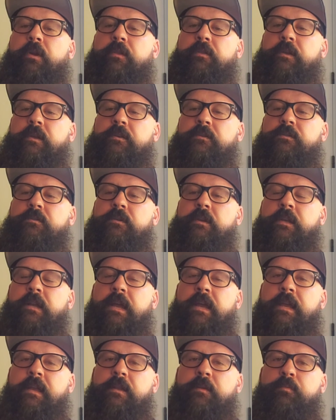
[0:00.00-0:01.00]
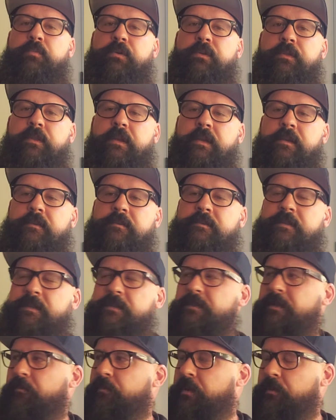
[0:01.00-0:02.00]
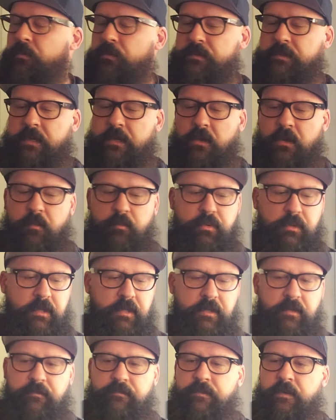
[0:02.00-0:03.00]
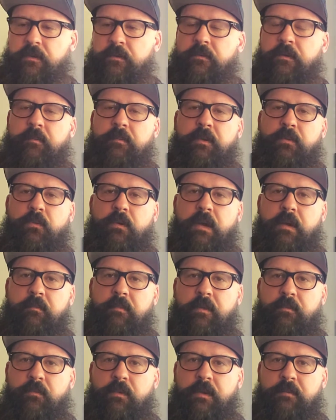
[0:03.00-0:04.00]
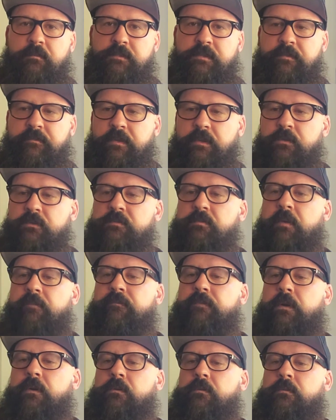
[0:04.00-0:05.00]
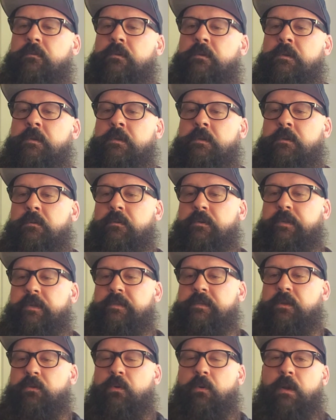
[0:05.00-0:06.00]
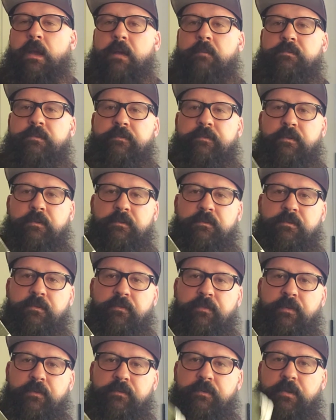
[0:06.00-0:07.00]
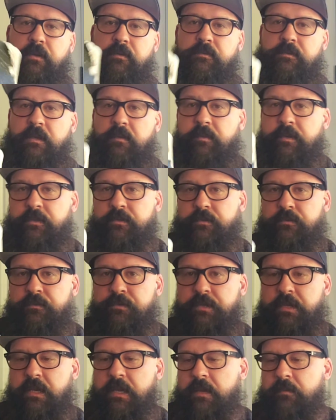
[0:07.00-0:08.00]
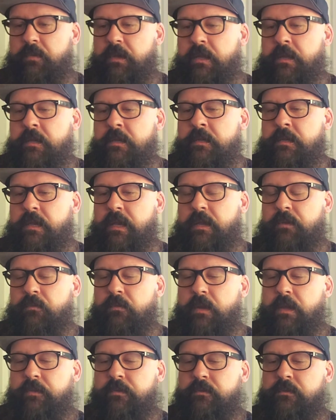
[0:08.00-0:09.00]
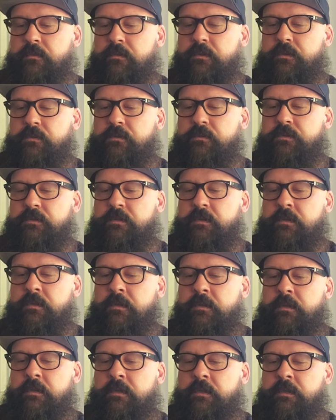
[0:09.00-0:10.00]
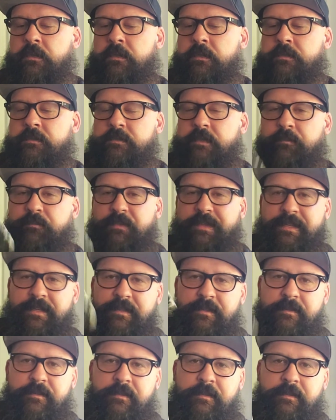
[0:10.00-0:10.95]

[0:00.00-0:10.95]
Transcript: anything, so, and I hate to put things, like some people like, oh, put it in your phone. I'm like, well, what happens if I lose my phone? Well, they say, well, what happens if you lose your field notes? I'm like, touche, but I'd rather lose something.